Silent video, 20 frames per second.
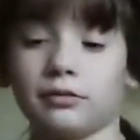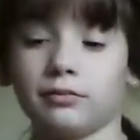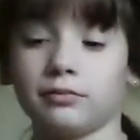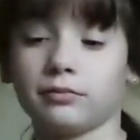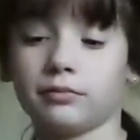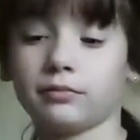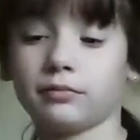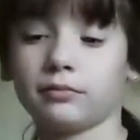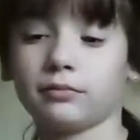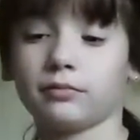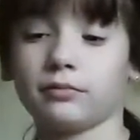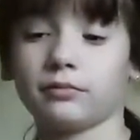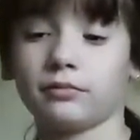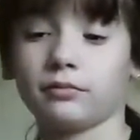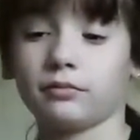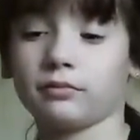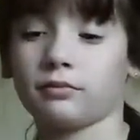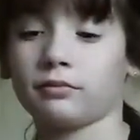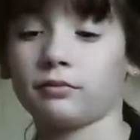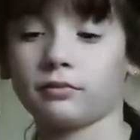
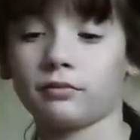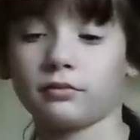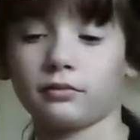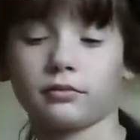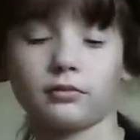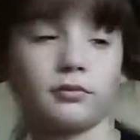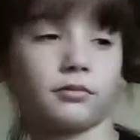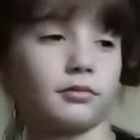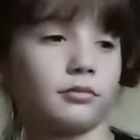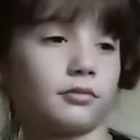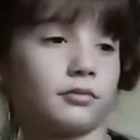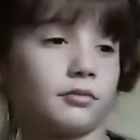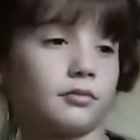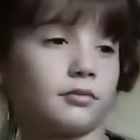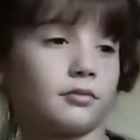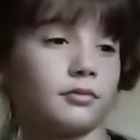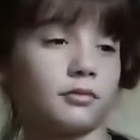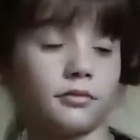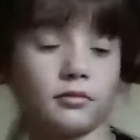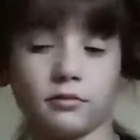
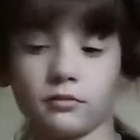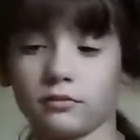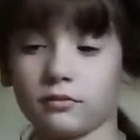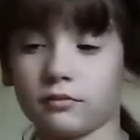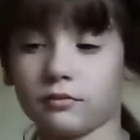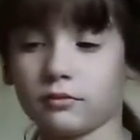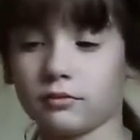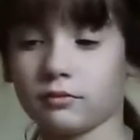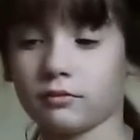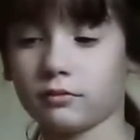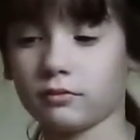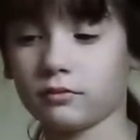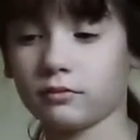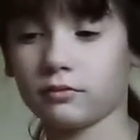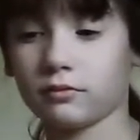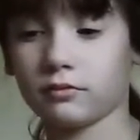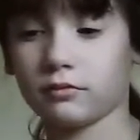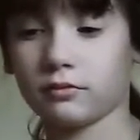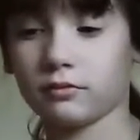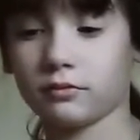
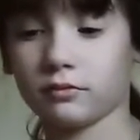No words are spoken by the person on screen.